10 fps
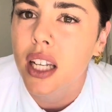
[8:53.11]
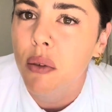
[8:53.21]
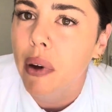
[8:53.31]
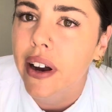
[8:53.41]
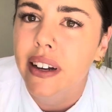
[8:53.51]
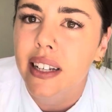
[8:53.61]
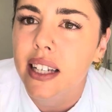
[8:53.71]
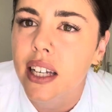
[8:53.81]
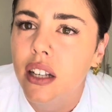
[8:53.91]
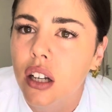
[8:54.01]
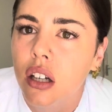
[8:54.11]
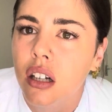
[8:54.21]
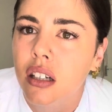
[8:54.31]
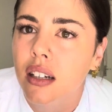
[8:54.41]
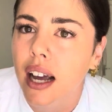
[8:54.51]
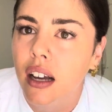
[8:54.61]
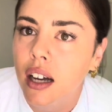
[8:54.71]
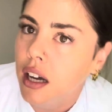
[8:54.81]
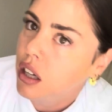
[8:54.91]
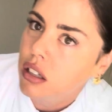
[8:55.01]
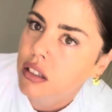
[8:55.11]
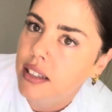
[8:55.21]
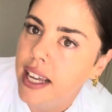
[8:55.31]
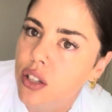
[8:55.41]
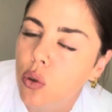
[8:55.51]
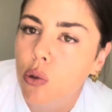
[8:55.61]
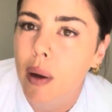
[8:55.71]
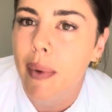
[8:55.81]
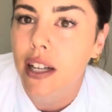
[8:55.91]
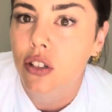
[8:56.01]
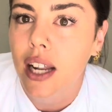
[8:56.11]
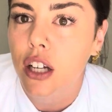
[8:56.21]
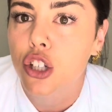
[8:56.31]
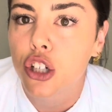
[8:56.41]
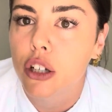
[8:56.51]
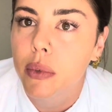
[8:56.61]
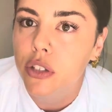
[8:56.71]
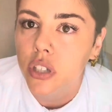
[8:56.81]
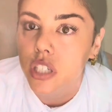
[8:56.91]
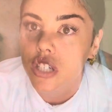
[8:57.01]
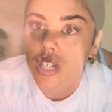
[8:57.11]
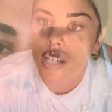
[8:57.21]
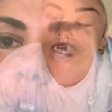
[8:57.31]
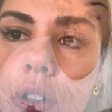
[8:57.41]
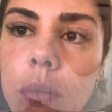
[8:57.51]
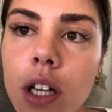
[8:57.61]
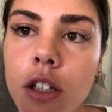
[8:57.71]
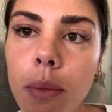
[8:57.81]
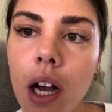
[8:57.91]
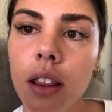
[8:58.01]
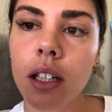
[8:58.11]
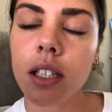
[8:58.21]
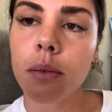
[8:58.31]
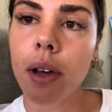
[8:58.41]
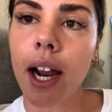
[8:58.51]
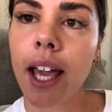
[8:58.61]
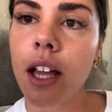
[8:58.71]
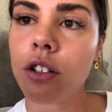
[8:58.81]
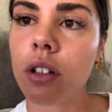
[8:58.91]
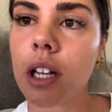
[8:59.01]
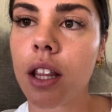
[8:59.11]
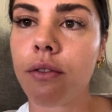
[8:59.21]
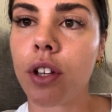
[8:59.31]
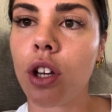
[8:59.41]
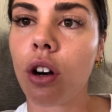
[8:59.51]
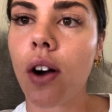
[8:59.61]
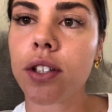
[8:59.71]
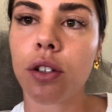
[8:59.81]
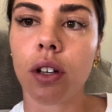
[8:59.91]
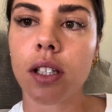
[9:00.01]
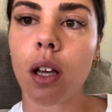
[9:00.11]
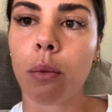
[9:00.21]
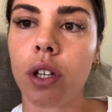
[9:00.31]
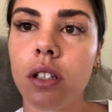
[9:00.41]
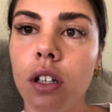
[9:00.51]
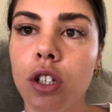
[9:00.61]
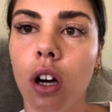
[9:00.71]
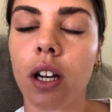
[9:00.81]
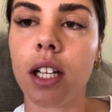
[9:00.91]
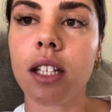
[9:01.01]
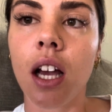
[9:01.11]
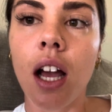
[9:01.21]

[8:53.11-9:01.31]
Apparently it like dates all the way back to like a German tradition. I don't know much about this, but I can do another video after doing some research on it.